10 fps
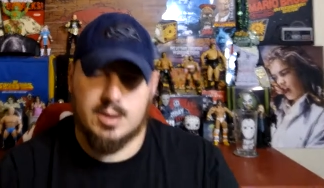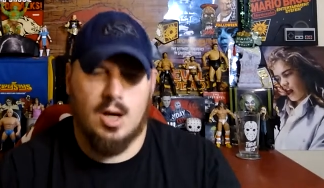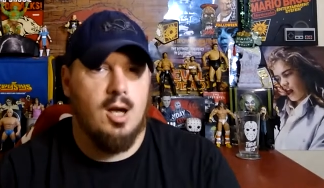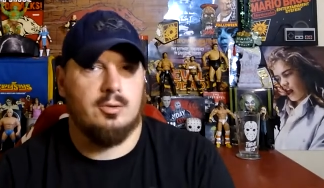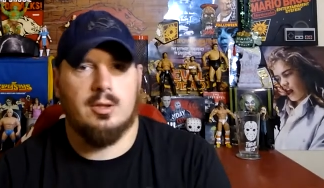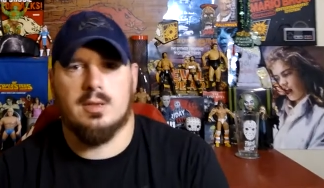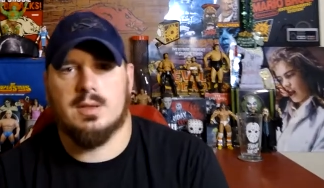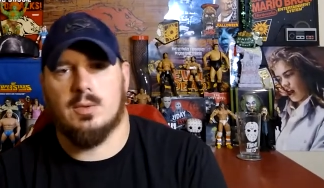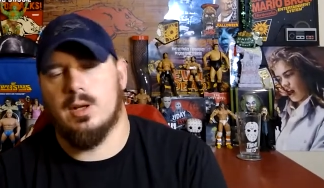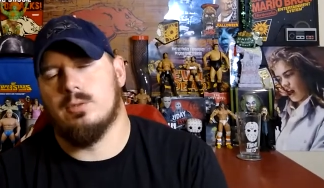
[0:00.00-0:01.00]
Speaker 1: genres,
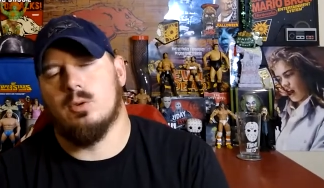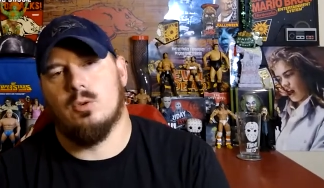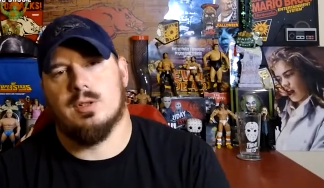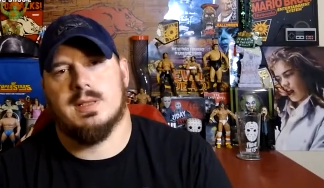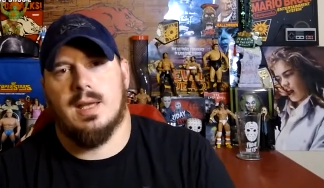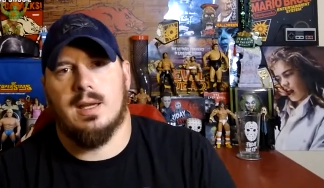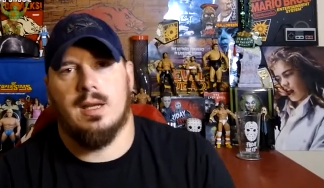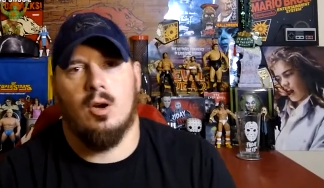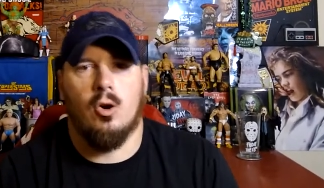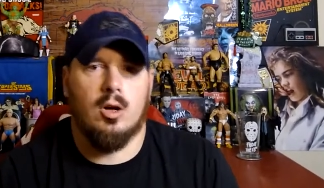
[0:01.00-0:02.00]
whatever you want to say,
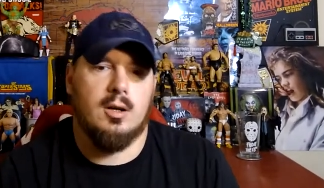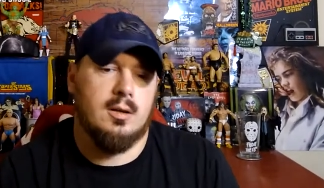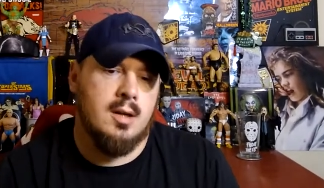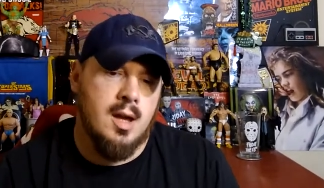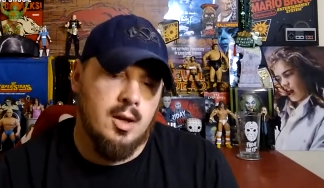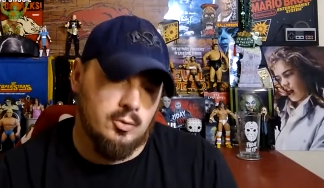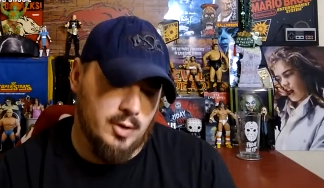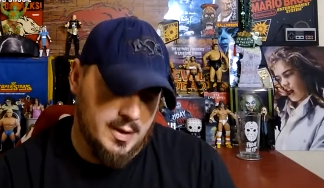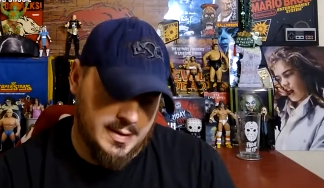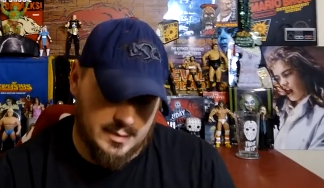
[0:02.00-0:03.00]
horror,
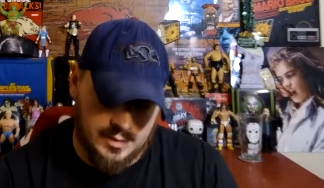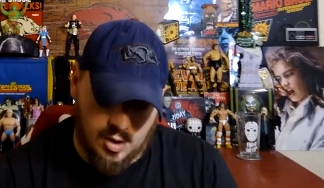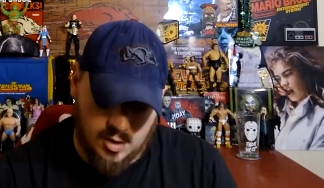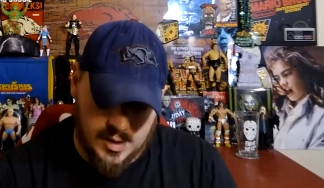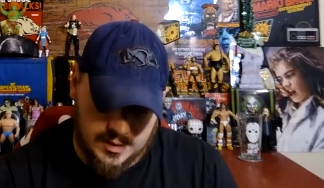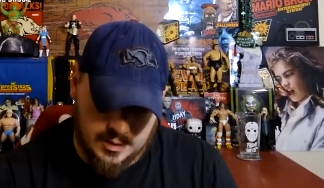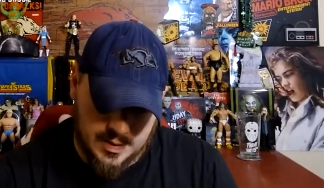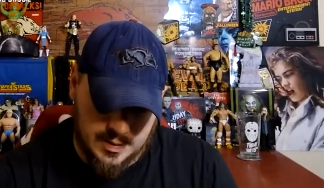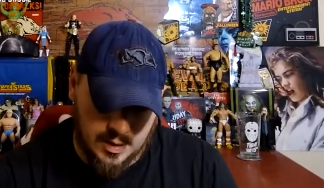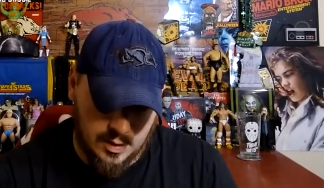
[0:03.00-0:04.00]
wrestling, all that good
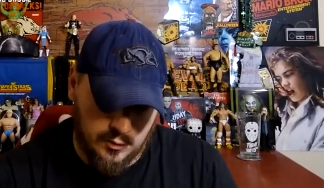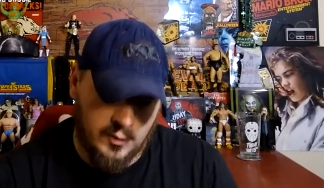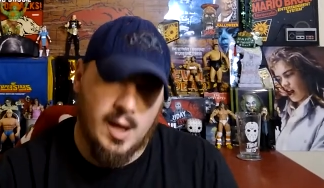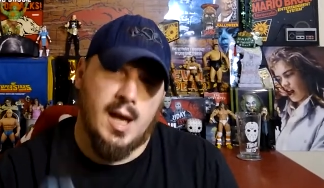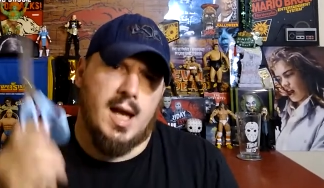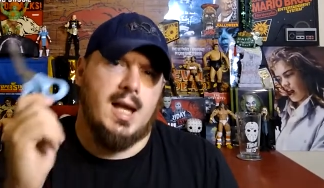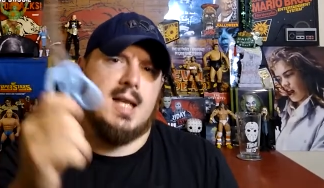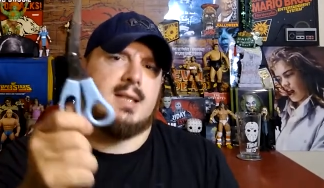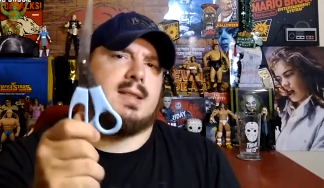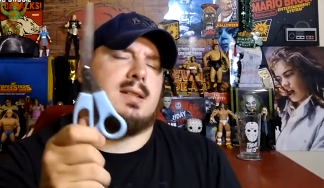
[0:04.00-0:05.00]
stuff. I got
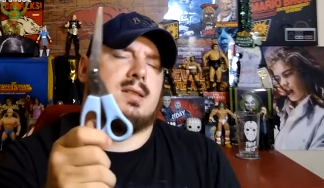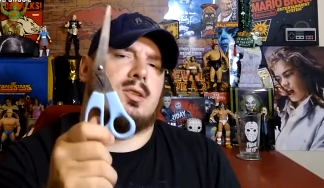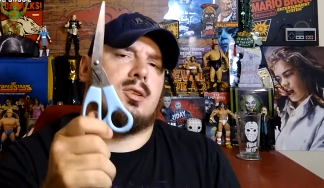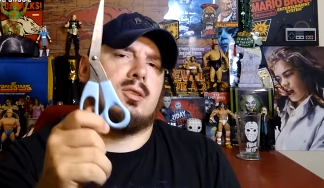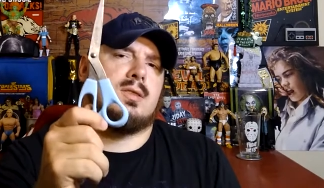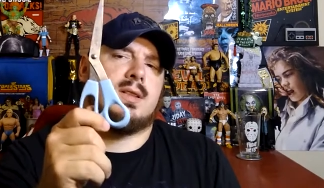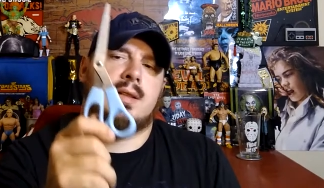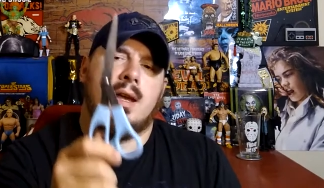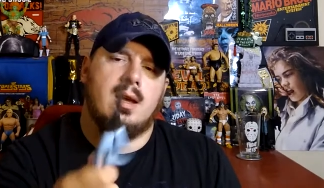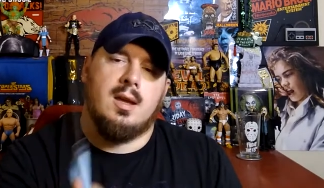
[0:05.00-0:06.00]
scissors.
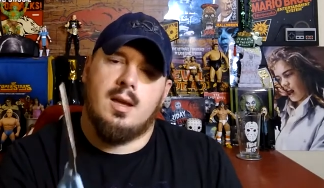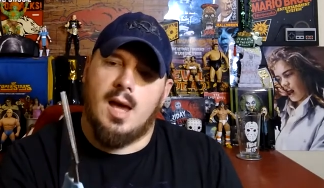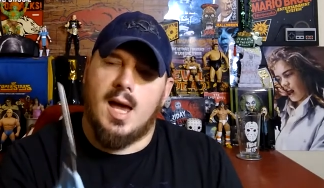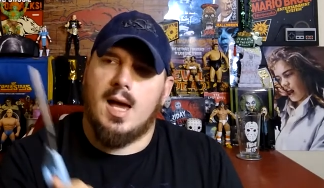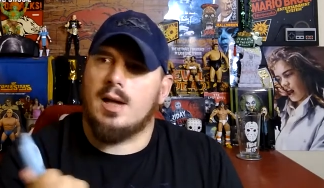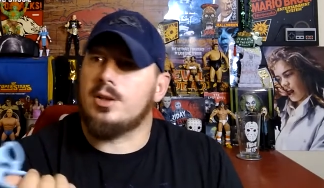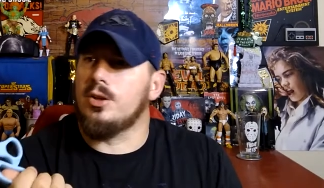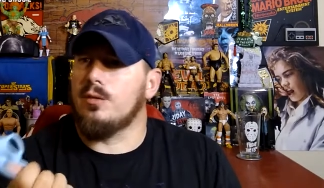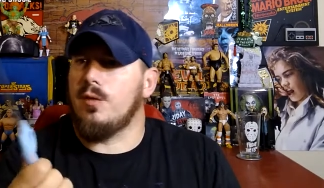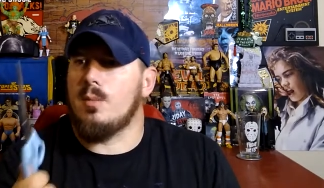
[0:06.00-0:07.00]
No, God! I couldn't
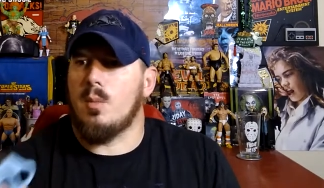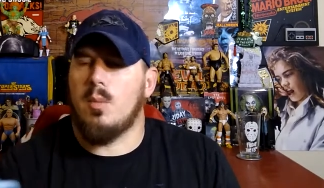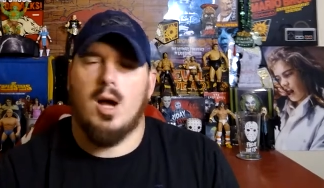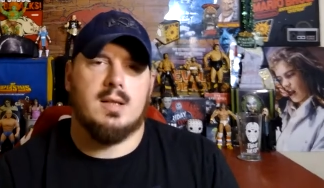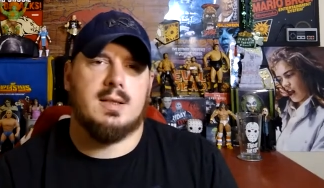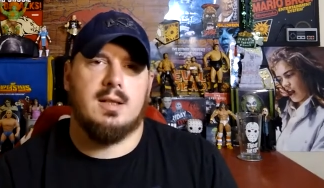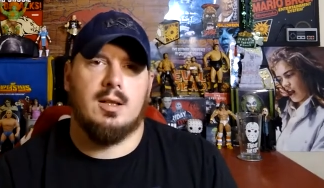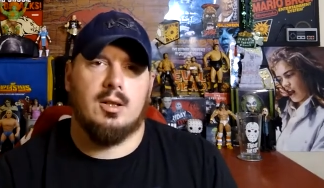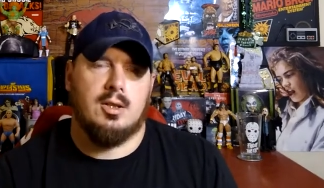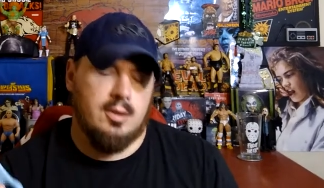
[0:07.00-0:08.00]
find my box cutter,
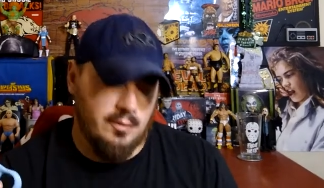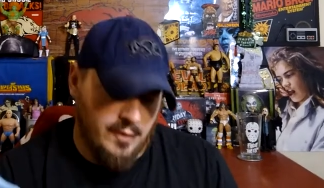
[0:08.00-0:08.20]
couldn't